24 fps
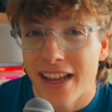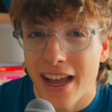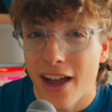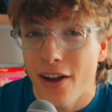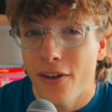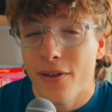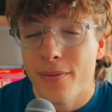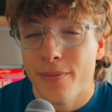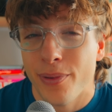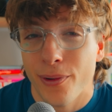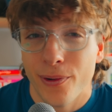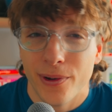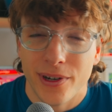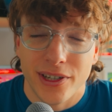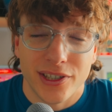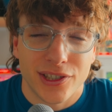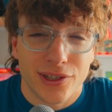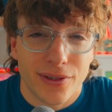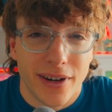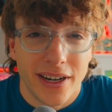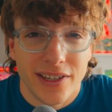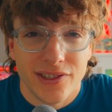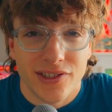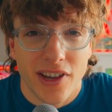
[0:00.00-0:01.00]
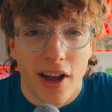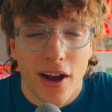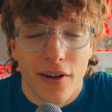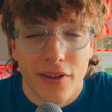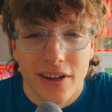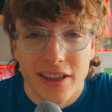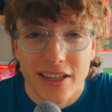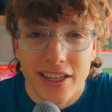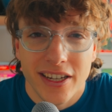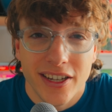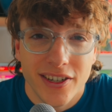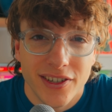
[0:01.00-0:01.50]
how important trends are
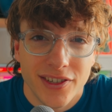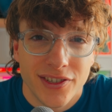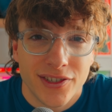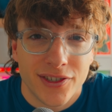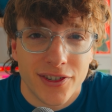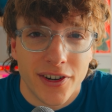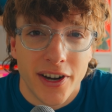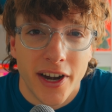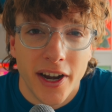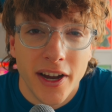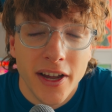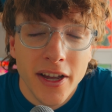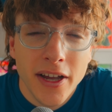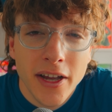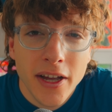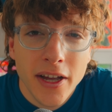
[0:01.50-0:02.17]
in the industry,